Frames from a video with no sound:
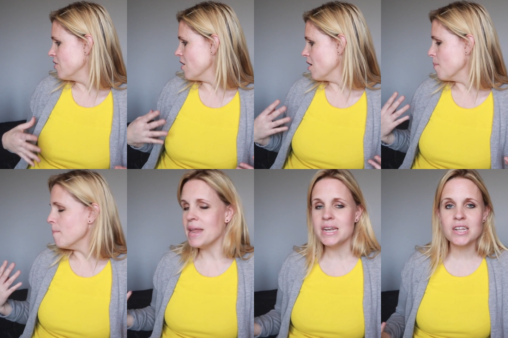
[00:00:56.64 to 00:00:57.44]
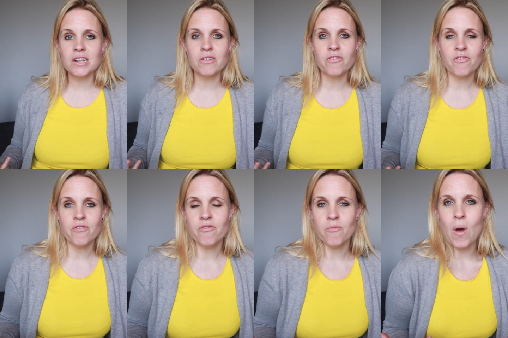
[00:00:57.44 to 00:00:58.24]
the mental
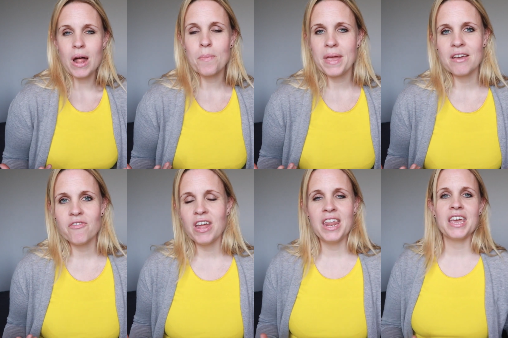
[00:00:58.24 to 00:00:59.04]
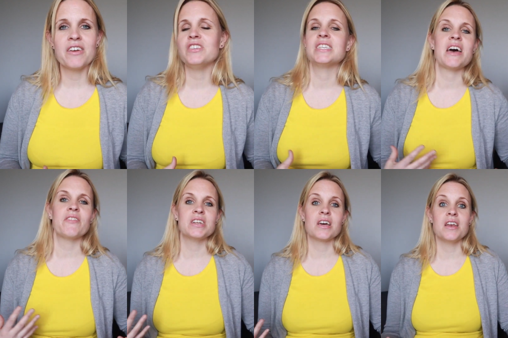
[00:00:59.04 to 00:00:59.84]
well-being feeling of just
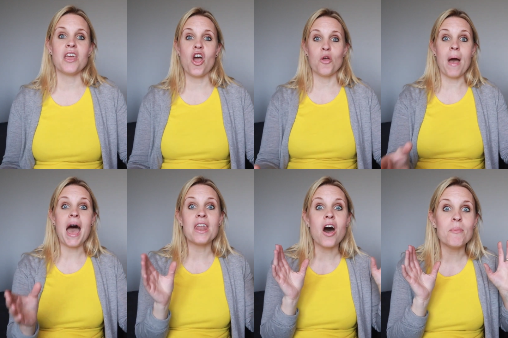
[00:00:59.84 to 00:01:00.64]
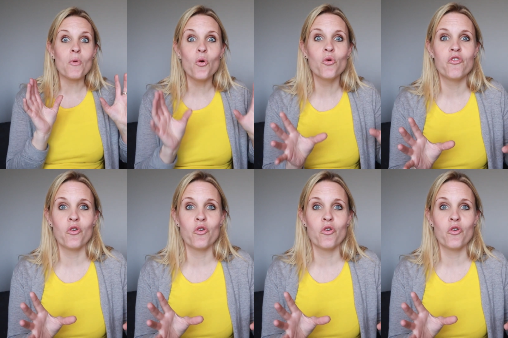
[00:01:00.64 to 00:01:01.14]
having a tidy home, and I'm all